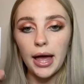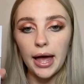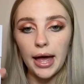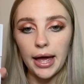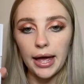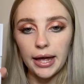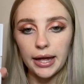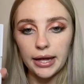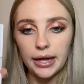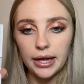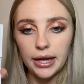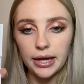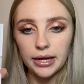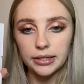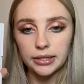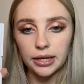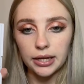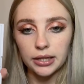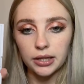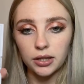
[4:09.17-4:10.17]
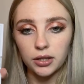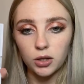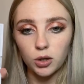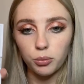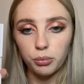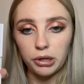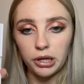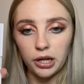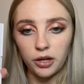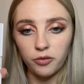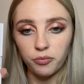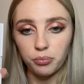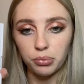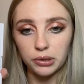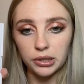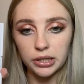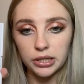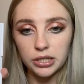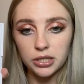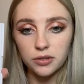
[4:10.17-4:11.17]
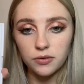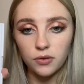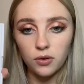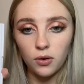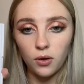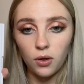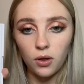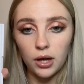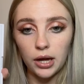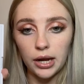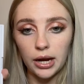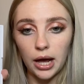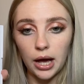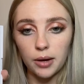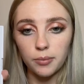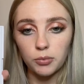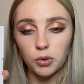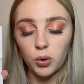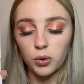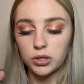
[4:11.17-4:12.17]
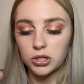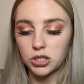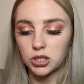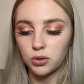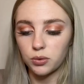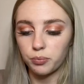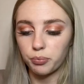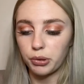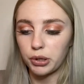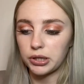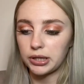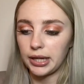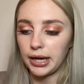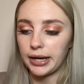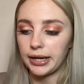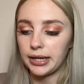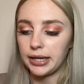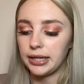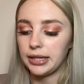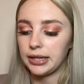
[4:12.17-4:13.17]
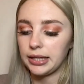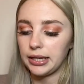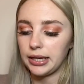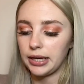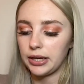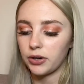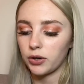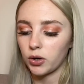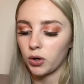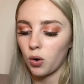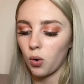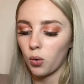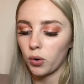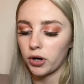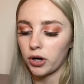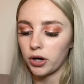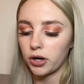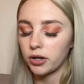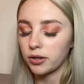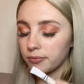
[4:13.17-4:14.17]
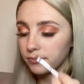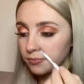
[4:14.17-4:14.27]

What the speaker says: and a little bit of Blissful, and I'm going to put that in the inner corner.